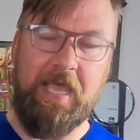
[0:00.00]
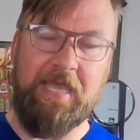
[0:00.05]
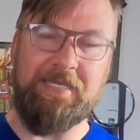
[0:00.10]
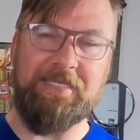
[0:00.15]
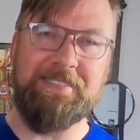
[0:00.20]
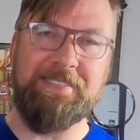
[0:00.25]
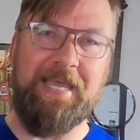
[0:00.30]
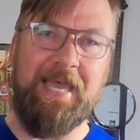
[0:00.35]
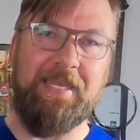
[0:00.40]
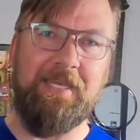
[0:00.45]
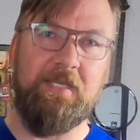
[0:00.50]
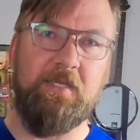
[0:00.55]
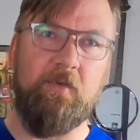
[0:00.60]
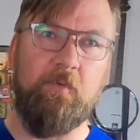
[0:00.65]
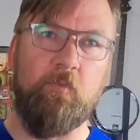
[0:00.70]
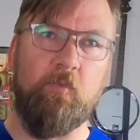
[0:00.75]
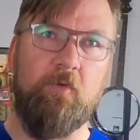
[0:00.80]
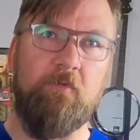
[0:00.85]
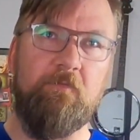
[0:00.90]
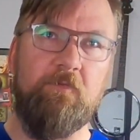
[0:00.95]
I decided to
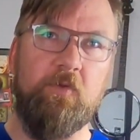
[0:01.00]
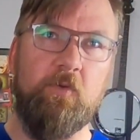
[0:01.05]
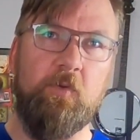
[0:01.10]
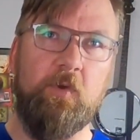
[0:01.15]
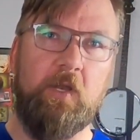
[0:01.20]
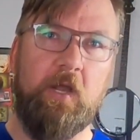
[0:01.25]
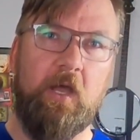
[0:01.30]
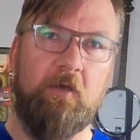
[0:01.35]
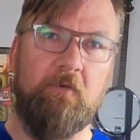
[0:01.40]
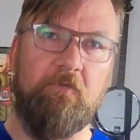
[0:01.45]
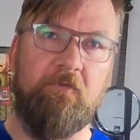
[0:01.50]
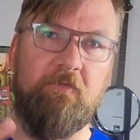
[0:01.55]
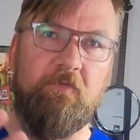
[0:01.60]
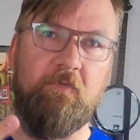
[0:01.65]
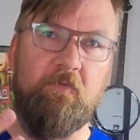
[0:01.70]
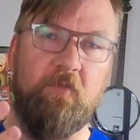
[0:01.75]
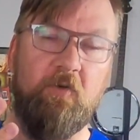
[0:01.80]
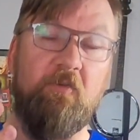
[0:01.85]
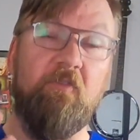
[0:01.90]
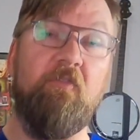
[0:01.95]
review it on
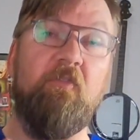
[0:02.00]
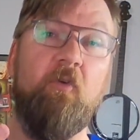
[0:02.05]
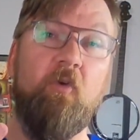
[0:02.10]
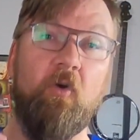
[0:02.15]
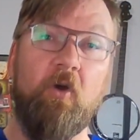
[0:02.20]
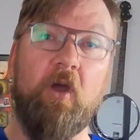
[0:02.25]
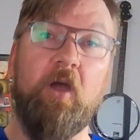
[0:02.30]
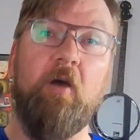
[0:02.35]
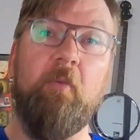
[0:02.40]
the 4